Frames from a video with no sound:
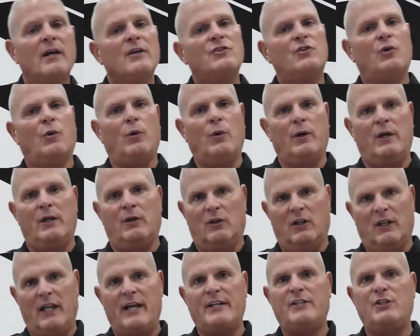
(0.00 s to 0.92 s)
So
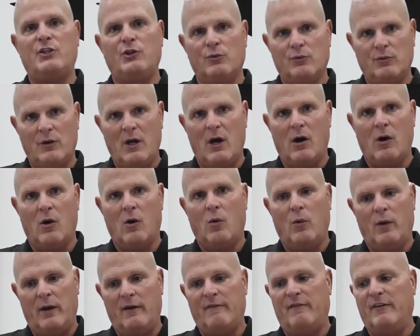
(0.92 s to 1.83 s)
it'll let you
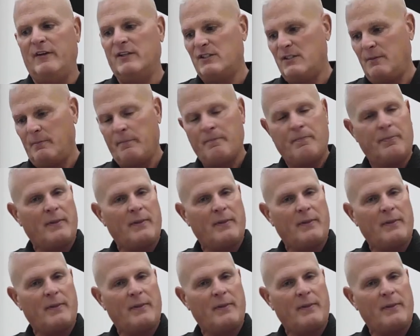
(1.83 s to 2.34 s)
know if it's